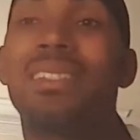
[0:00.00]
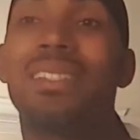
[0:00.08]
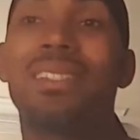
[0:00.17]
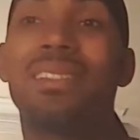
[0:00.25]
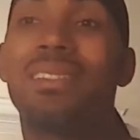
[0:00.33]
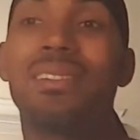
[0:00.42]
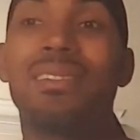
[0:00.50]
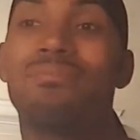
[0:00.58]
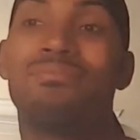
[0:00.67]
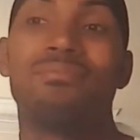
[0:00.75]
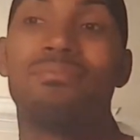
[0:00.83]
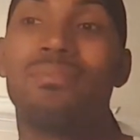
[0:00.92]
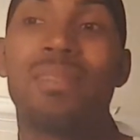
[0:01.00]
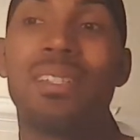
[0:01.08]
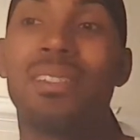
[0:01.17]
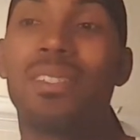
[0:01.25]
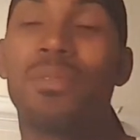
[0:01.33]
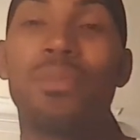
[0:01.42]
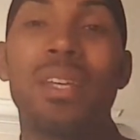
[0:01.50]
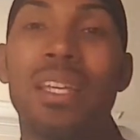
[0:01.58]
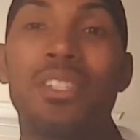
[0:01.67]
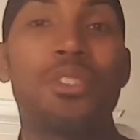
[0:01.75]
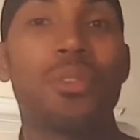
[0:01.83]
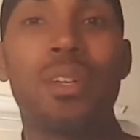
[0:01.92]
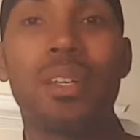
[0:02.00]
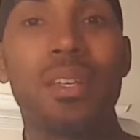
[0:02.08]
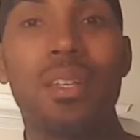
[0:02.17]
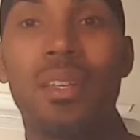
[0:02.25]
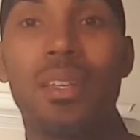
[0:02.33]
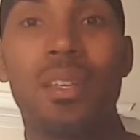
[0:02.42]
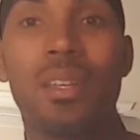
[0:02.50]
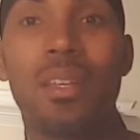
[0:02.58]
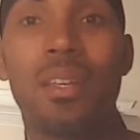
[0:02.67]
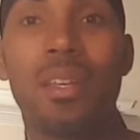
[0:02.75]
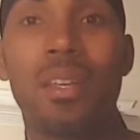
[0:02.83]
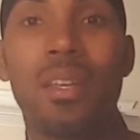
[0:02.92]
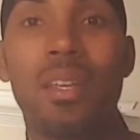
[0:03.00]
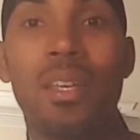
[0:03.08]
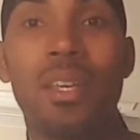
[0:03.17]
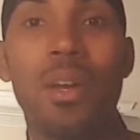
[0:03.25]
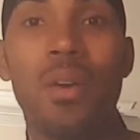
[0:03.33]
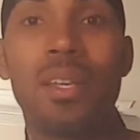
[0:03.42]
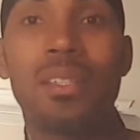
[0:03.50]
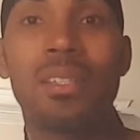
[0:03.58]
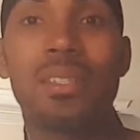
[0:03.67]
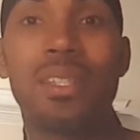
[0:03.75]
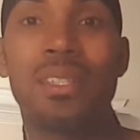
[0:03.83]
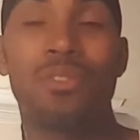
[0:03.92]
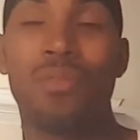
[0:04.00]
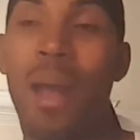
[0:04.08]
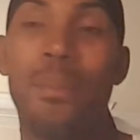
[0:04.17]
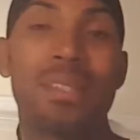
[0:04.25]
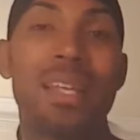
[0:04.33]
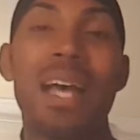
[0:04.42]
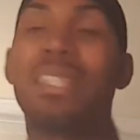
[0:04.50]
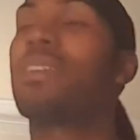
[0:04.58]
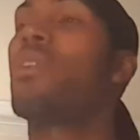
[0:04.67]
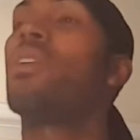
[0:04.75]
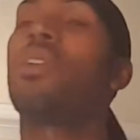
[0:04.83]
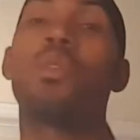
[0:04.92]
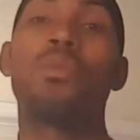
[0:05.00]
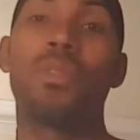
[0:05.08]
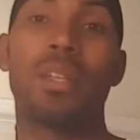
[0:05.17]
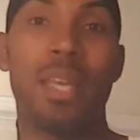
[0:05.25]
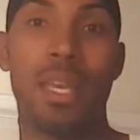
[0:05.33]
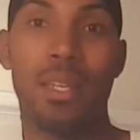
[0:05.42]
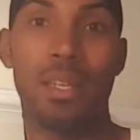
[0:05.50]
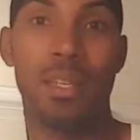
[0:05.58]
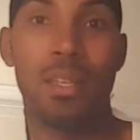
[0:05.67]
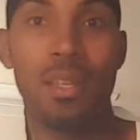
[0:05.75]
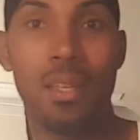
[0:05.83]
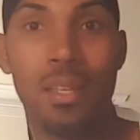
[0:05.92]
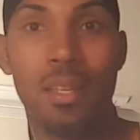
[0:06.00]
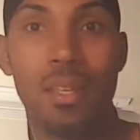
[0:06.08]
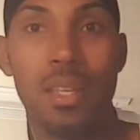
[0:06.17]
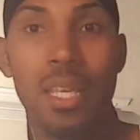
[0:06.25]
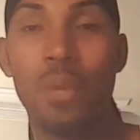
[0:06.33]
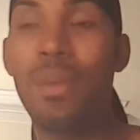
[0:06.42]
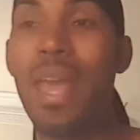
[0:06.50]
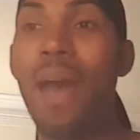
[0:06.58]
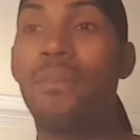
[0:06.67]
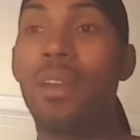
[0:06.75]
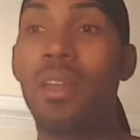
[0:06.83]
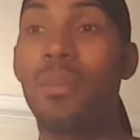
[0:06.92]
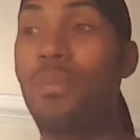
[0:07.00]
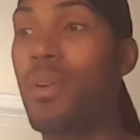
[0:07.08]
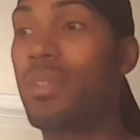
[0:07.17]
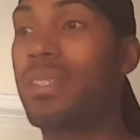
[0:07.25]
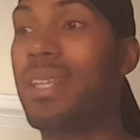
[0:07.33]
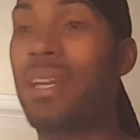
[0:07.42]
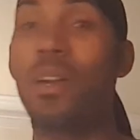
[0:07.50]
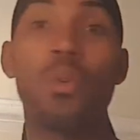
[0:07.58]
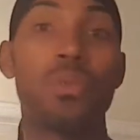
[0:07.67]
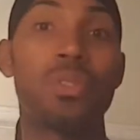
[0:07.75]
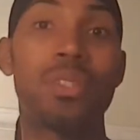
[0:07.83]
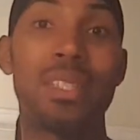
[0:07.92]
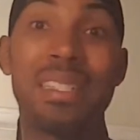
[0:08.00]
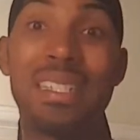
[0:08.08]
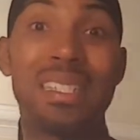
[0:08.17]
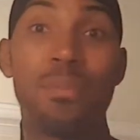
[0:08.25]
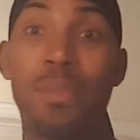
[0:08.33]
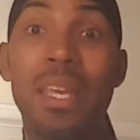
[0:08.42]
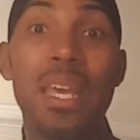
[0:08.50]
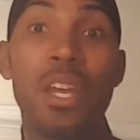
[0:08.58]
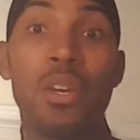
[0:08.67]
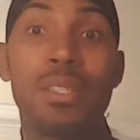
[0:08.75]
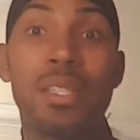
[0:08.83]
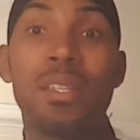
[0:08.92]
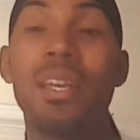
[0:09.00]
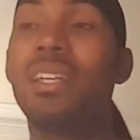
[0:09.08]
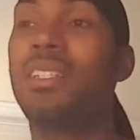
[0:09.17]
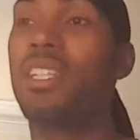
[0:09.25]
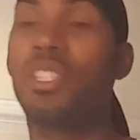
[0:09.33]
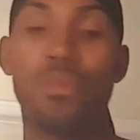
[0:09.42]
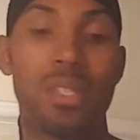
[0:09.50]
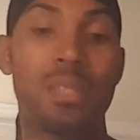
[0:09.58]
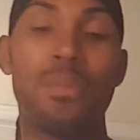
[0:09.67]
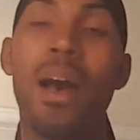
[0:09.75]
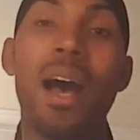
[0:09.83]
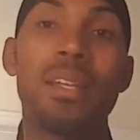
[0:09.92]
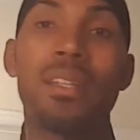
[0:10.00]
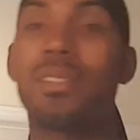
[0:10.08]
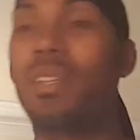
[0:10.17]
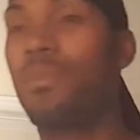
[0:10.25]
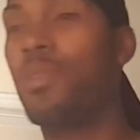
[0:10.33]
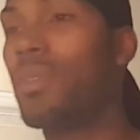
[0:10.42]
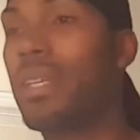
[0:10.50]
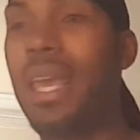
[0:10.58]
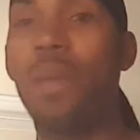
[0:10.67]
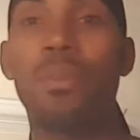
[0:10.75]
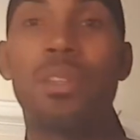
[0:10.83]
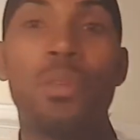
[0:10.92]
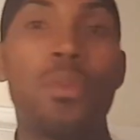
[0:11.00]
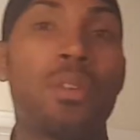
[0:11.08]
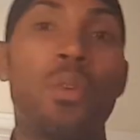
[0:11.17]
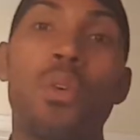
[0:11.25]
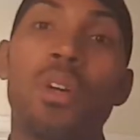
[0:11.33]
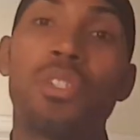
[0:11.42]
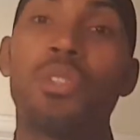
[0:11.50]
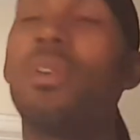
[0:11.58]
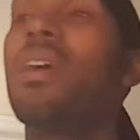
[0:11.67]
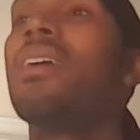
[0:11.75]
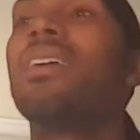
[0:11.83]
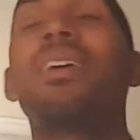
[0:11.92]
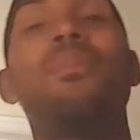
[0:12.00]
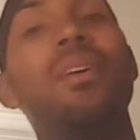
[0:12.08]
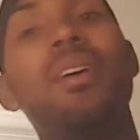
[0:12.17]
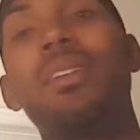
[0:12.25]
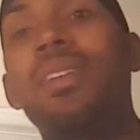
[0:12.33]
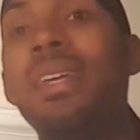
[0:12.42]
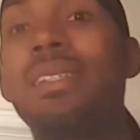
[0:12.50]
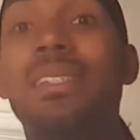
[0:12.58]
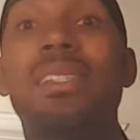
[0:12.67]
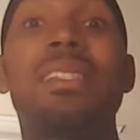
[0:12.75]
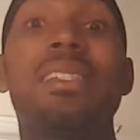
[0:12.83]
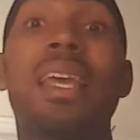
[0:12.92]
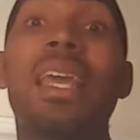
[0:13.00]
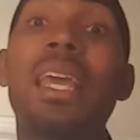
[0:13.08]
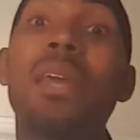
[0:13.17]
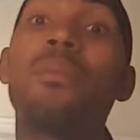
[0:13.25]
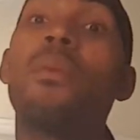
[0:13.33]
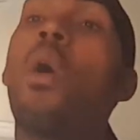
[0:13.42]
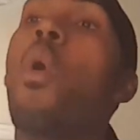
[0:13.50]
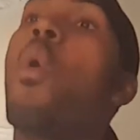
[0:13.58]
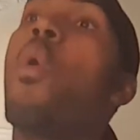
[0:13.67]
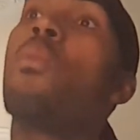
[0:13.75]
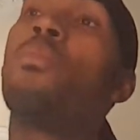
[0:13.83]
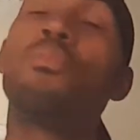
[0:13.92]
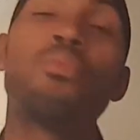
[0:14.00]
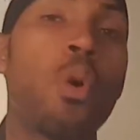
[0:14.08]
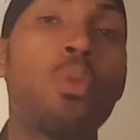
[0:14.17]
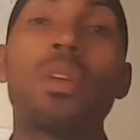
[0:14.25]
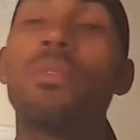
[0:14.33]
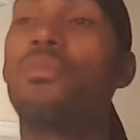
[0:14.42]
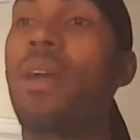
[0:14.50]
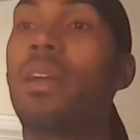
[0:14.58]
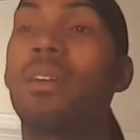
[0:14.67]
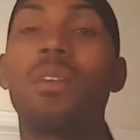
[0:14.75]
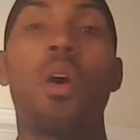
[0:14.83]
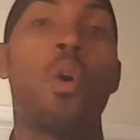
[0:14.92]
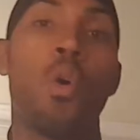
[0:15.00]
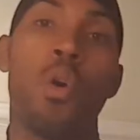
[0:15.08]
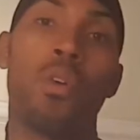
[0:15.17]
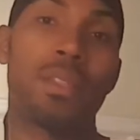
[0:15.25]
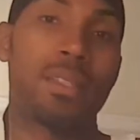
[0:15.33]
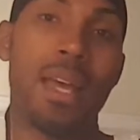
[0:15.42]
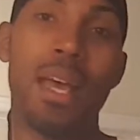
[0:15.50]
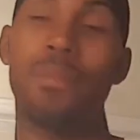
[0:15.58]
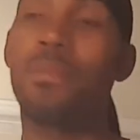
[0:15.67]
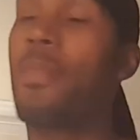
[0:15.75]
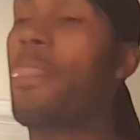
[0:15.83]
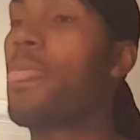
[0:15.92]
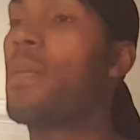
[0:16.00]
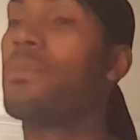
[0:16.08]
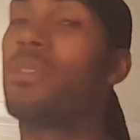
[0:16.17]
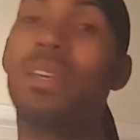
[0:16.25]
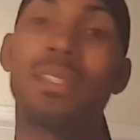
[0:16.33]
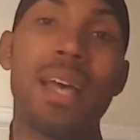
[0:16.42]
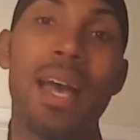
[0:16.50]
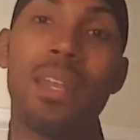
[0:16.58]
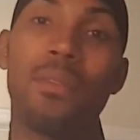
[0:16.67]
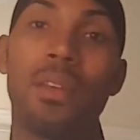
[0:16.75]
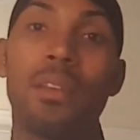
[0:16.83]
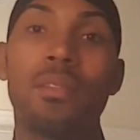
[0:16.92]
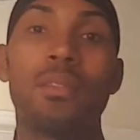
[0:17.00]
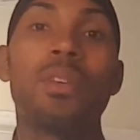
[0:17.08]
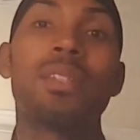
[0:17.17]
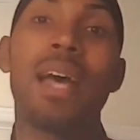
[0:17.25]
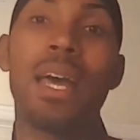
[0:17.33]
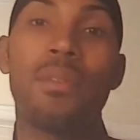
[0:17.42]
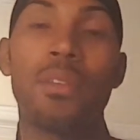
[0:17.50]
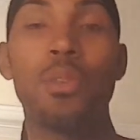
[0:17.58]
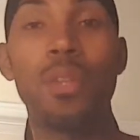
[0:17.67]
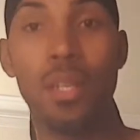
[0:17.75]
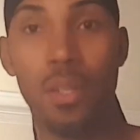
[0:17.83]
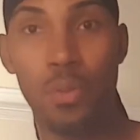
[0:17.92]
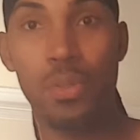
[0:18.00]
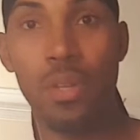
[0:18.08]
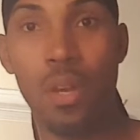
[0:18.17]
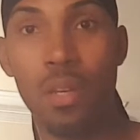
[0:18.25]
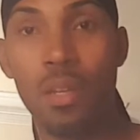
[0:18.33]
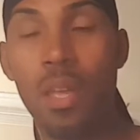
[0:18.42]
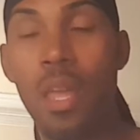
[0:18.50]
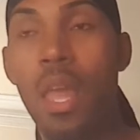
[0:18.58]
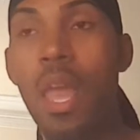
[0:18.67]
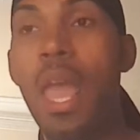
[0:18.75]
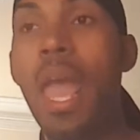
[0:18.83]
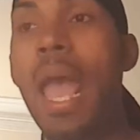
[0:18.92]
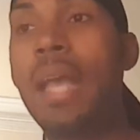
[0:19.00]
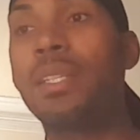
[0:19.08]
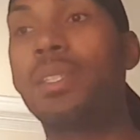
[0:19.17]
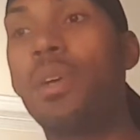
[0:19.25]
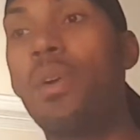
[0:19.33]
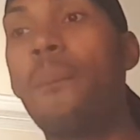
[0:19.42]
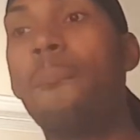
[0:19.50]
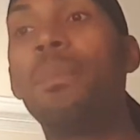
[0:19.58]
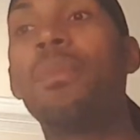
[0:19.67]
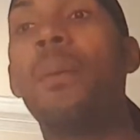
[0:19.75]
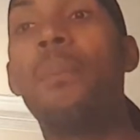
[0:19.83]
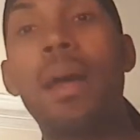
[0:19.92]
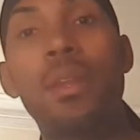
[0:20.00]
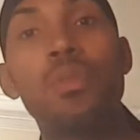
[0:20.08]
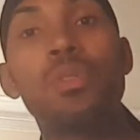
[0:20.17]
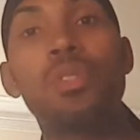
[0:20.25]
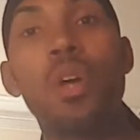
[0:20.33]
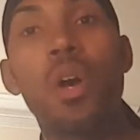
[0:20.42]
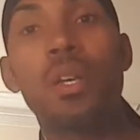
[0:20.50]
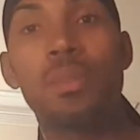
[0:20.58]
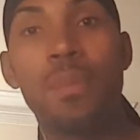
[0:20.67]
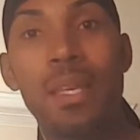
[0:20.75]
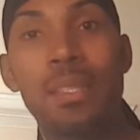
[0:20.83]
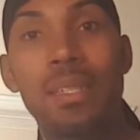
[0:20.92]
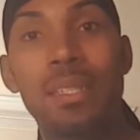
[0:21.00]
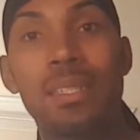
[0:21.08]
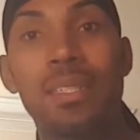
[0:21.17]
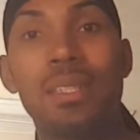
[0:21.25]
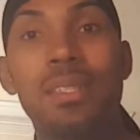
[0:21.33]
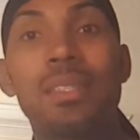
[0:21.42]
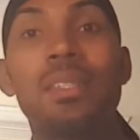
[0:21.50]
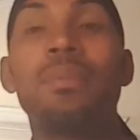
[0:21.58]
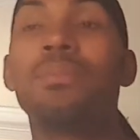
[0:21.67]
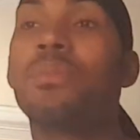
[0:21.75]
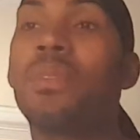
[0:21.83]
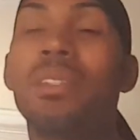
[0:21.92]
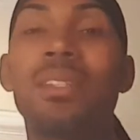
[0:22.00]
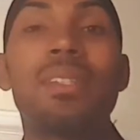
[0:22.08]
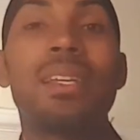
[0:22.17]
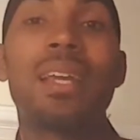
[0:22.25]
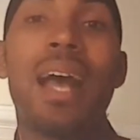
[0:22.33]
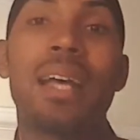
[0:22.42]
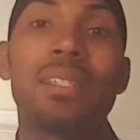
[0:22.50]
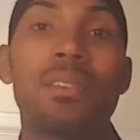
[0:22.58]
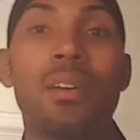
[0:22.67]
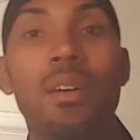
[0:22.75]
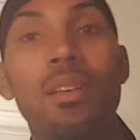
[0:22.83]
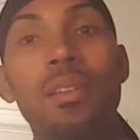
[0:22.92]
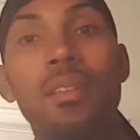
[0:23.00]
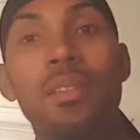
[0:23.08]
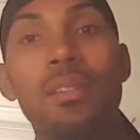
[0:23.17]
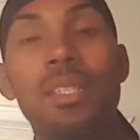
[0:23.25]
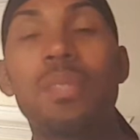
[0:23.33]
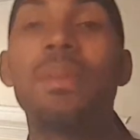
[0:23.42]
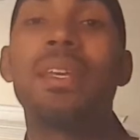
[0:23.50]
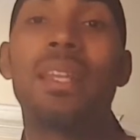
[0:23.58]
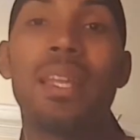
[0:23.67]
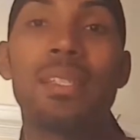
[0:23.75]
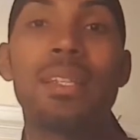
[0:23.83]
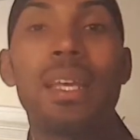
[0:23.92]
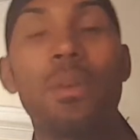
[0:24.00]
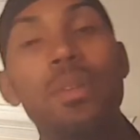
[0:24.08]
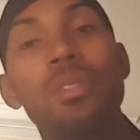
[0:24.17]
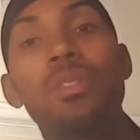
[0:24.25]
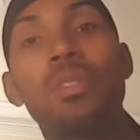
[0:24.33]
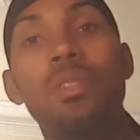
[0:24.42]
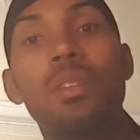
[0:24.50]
it's just re-injuring. You know, it's traumatizing all over again. Here we have another person that ghosts and disappears and doesn't respond, doesn't communicate with you, ignores you. Come on, it's the same old broken record all the time. You get tired of it. You get tired of it. You need a new song. And so my new song is basically just to sing God's song, to speak in his language.